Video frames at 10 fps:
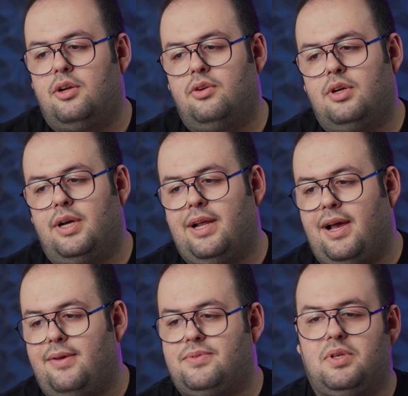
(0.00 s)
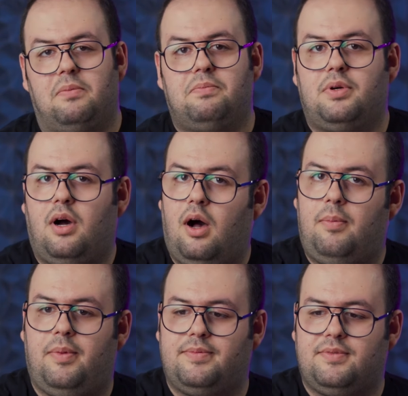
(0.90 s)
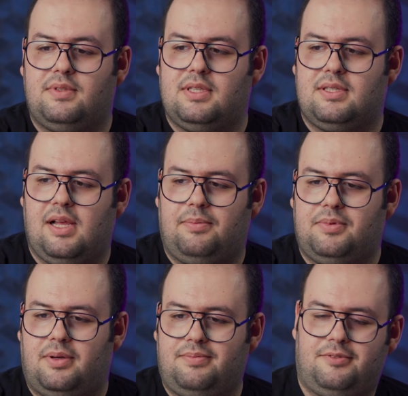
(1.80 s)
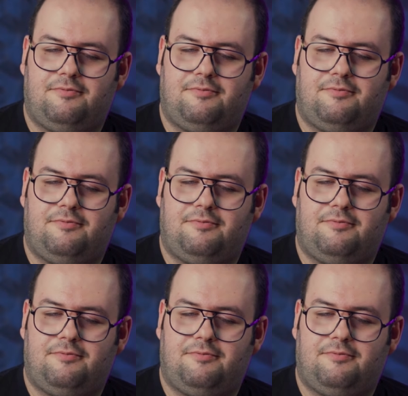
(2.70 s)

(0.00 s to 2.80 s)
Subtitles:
you're gonna have some problems with this laptop.